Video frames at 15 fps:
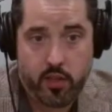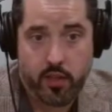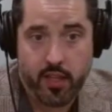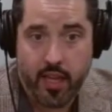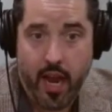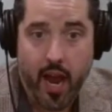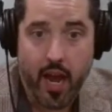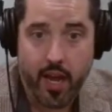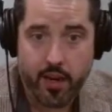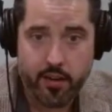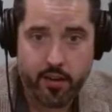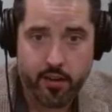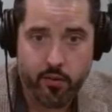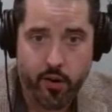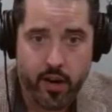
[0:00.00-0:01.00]
God,
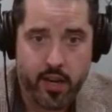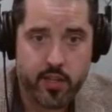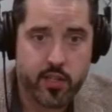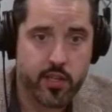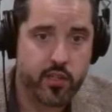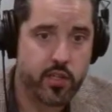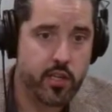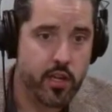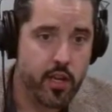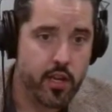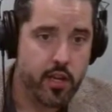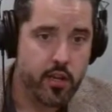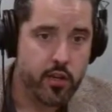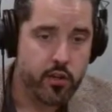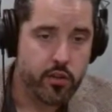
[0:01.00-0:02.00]
right? He says,
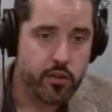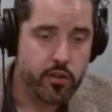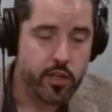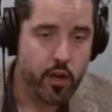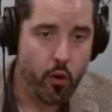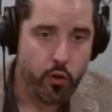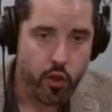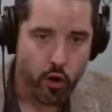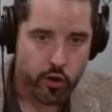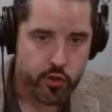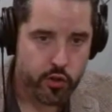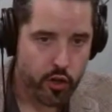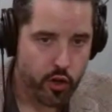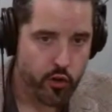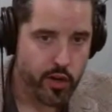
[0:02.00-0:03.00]
"Did
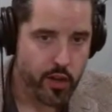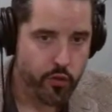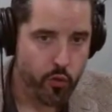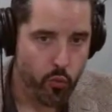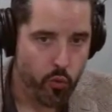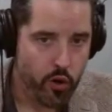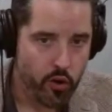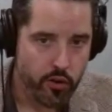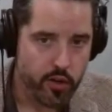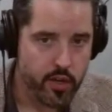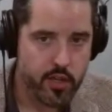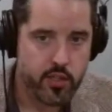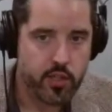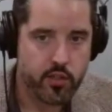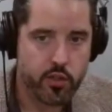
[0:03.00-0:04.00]
Oyarsa create the world?" And he
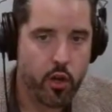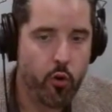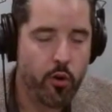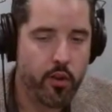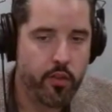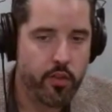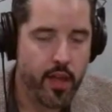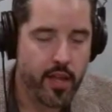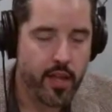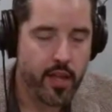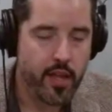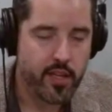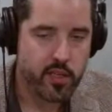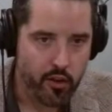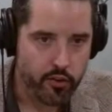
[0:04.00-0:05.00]
says, "No,
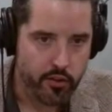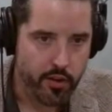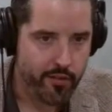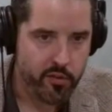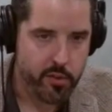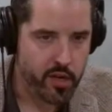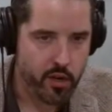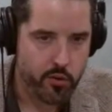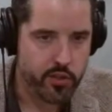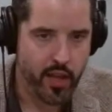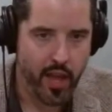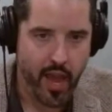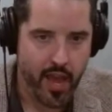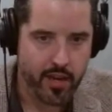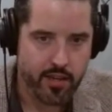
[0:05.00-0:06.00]
that's Maleldil.
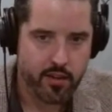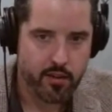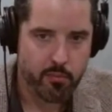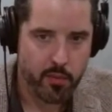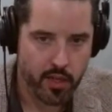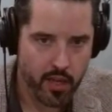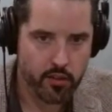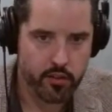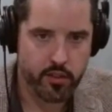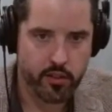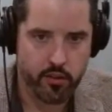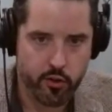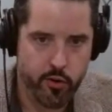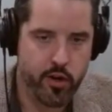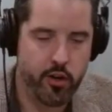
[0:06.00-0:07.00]
Everybody knows that.
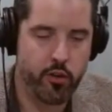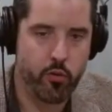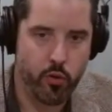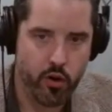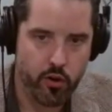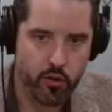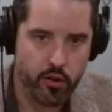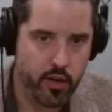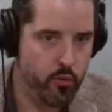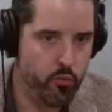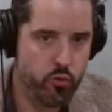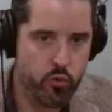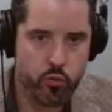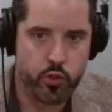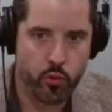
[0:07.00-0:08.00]
Maleldil created the world,
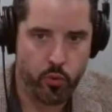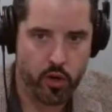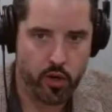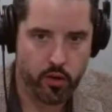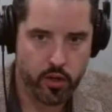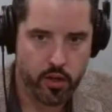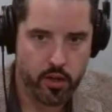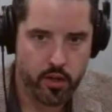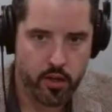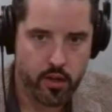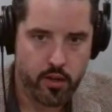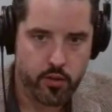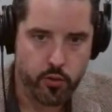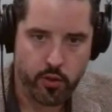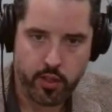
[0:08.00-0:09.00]
and he rules the world."
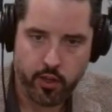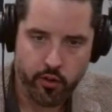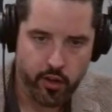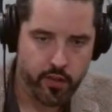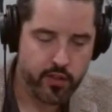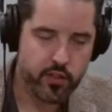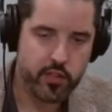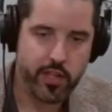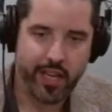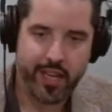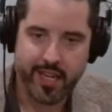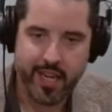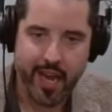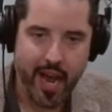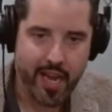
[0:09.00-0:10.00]
So clearly, this is
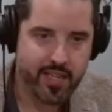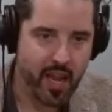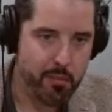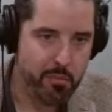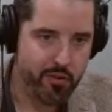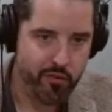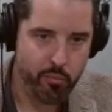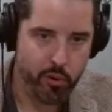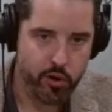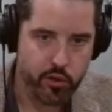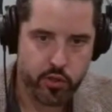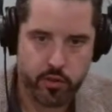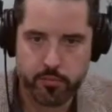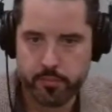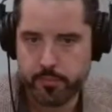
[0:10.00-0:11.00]
like a God type of a
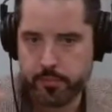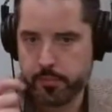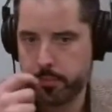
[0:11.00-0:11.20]
person.